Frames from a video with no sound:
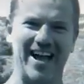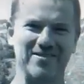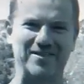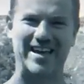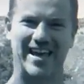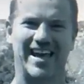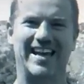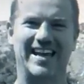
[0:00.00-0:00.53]
I'm
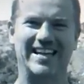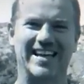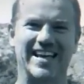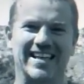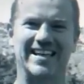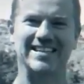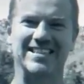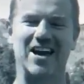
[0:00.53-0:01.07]
kidding.
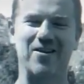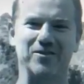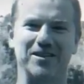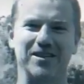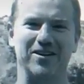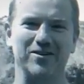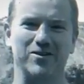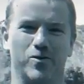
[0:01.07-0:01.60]
That's not what
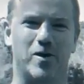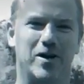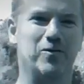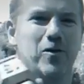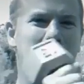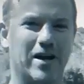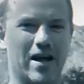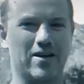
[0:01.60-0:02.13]
the under 20
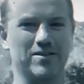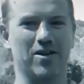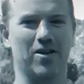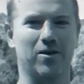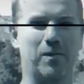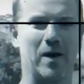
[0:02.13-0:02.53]
workout is all